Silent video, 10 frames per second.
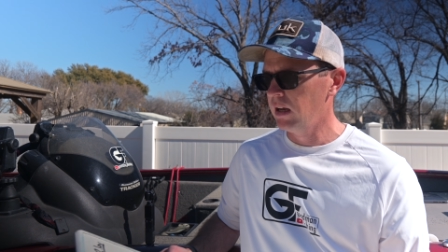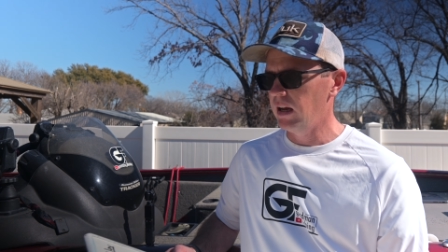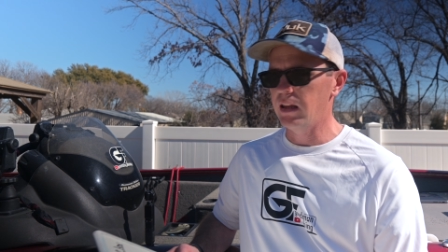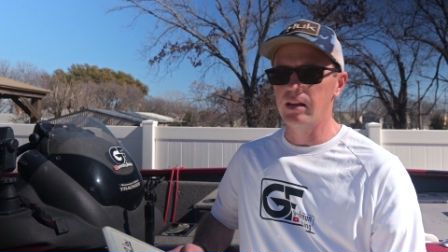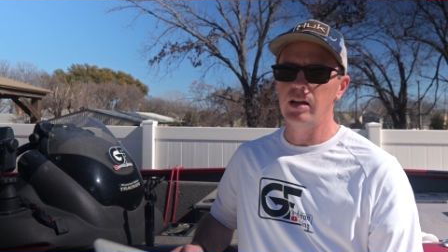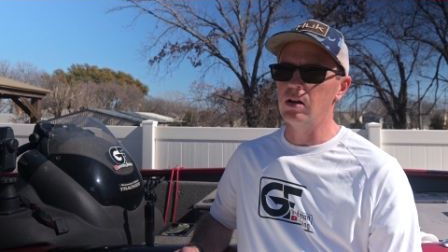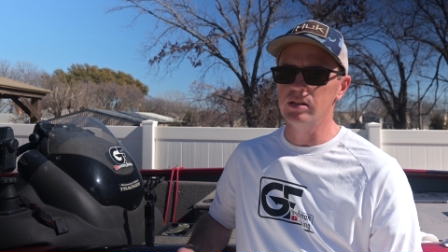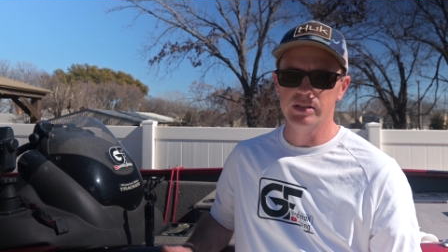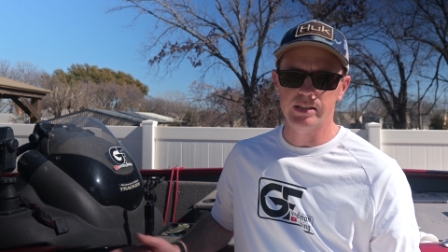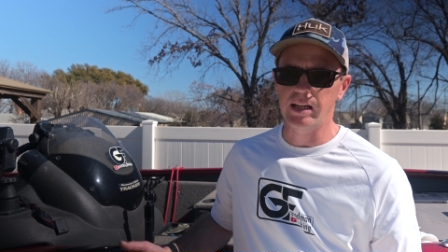and they
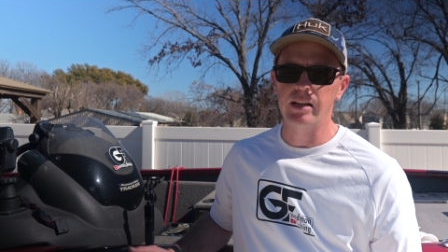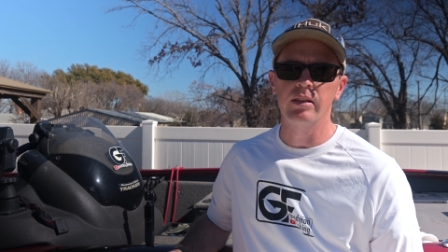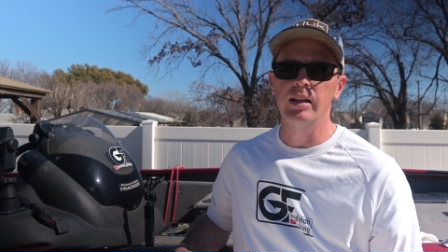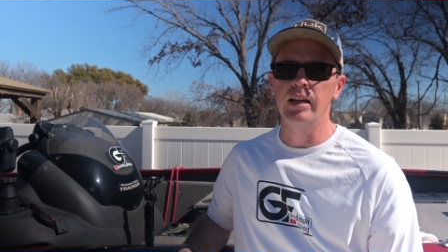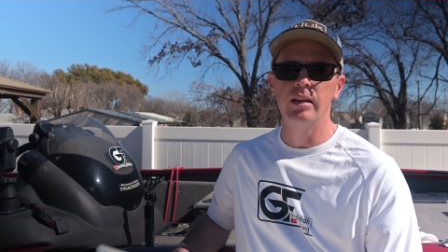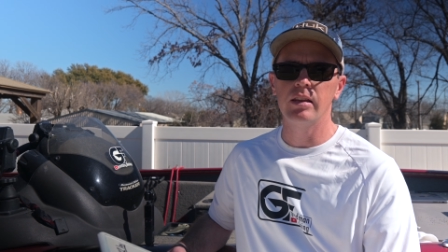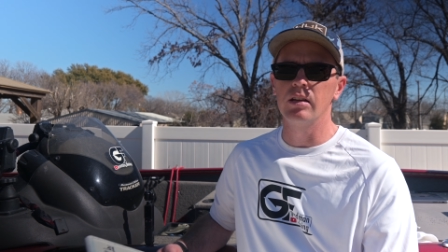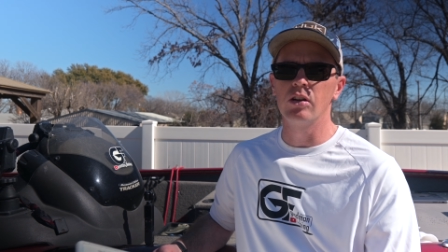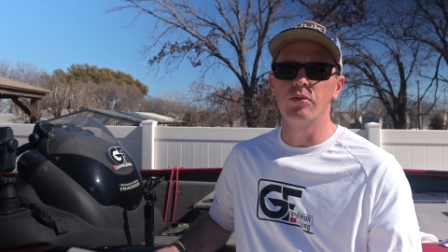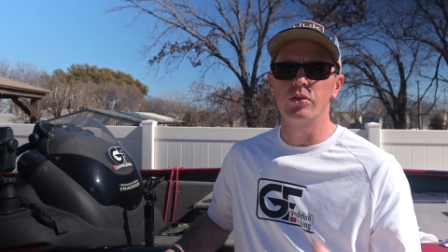all say that
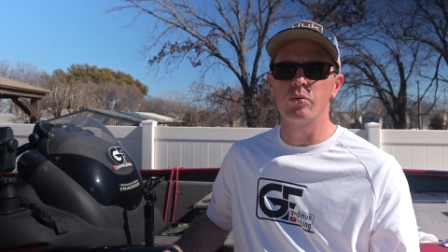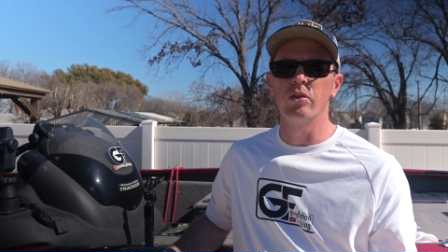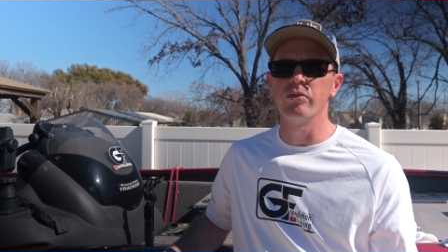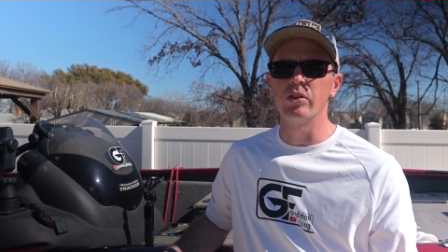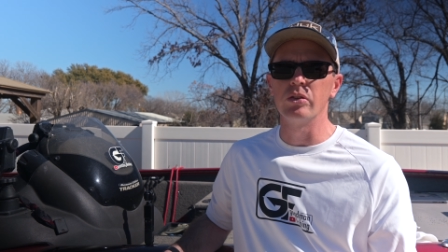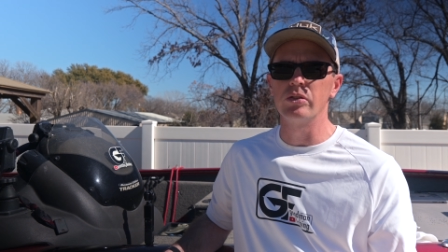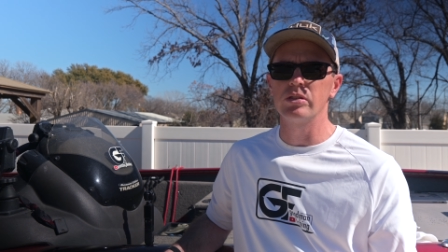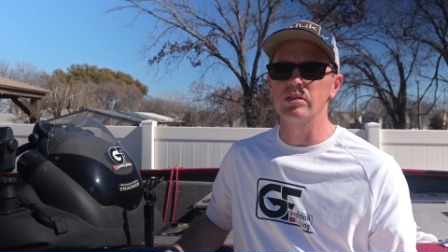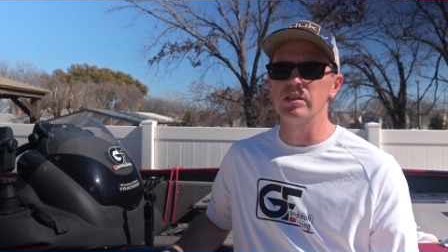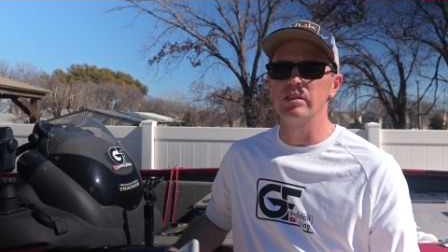anything over twelve volts
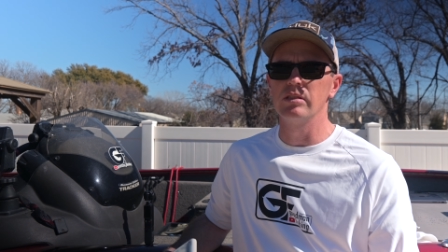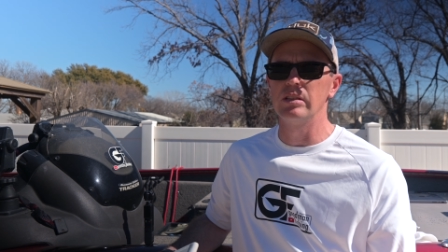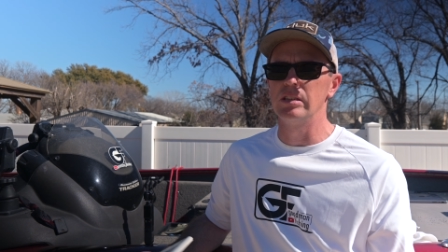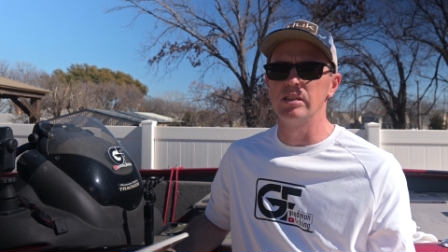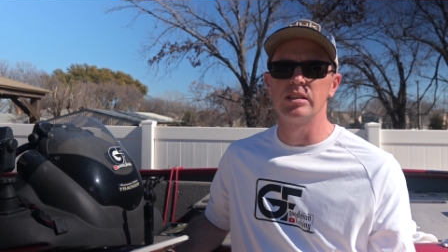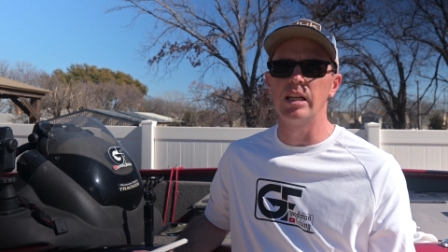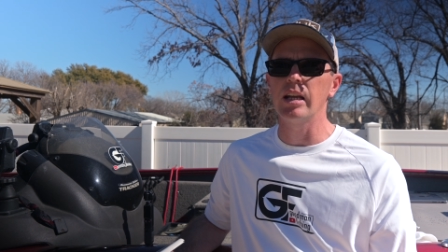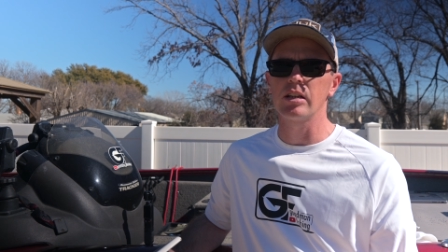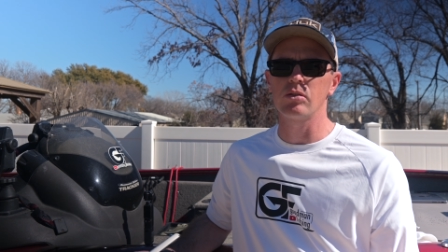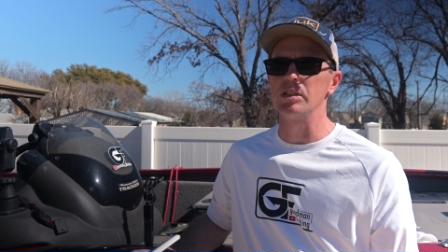does
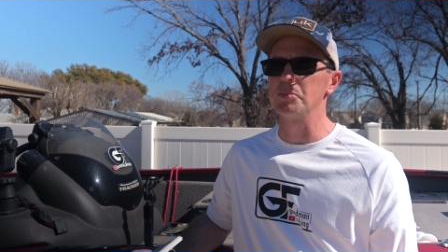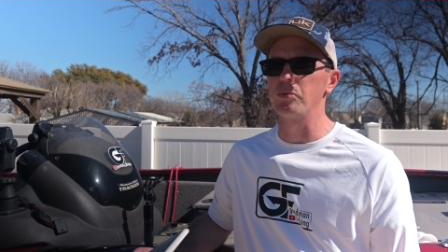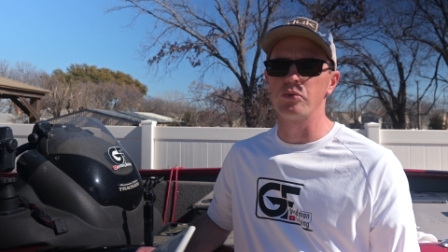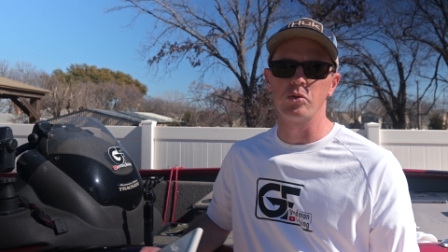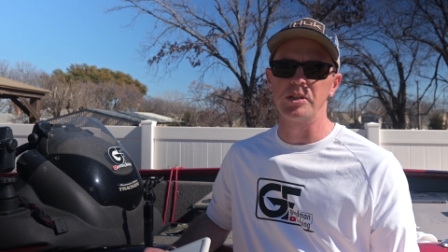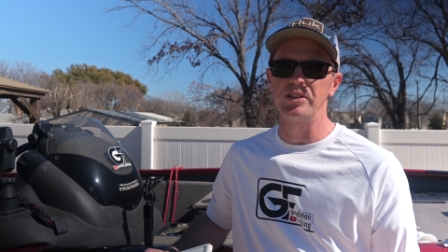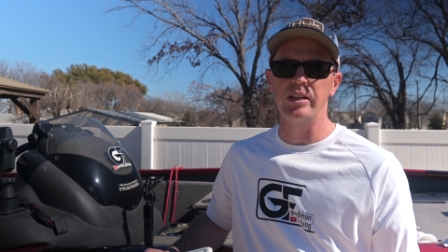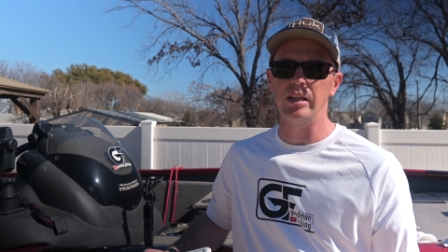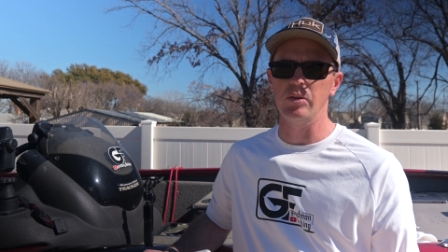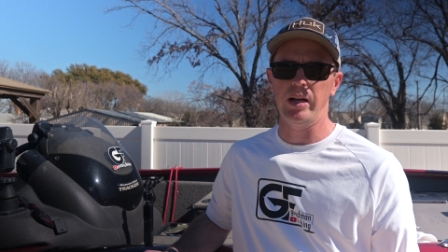not increase performance in
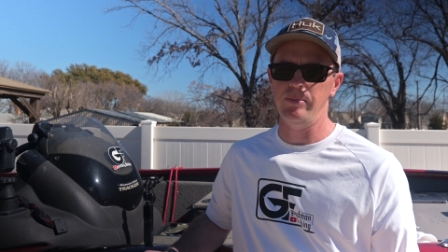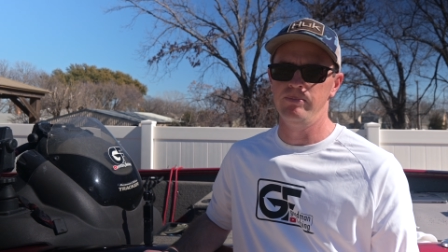any way.